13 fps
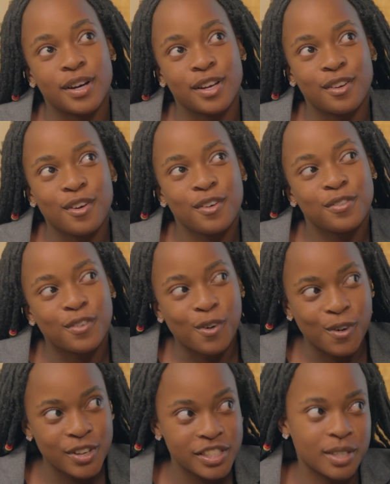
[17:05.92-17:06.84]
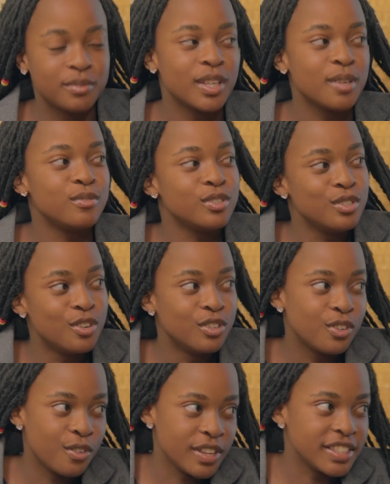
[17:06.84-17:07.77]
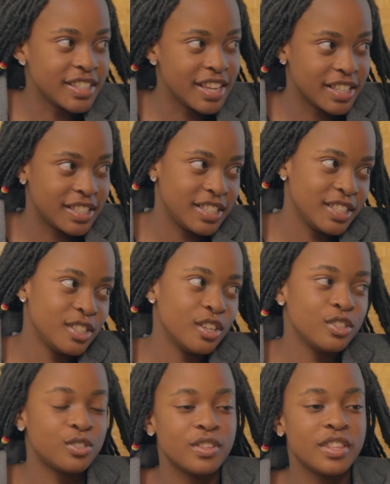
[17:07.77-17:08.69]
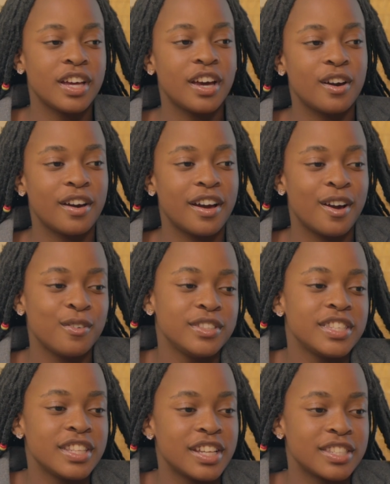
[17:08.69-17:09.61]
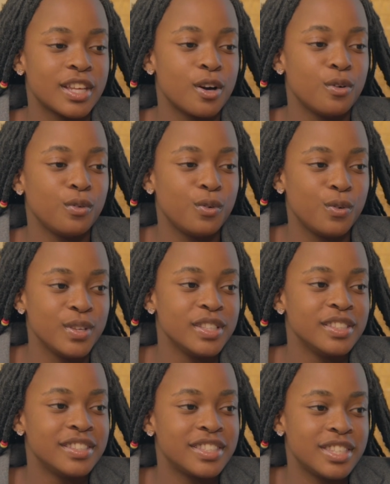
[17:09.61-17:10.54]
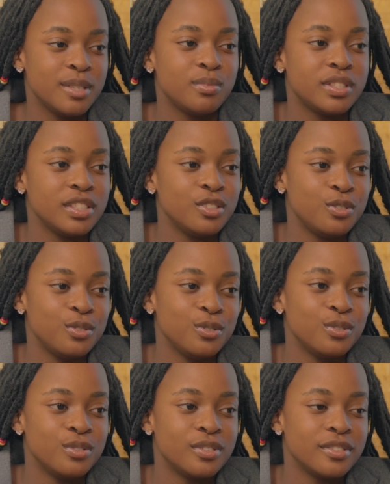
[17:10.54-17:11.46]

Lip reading: But of course, sometimes you don't always get it. So that I would say that's how Queen snips into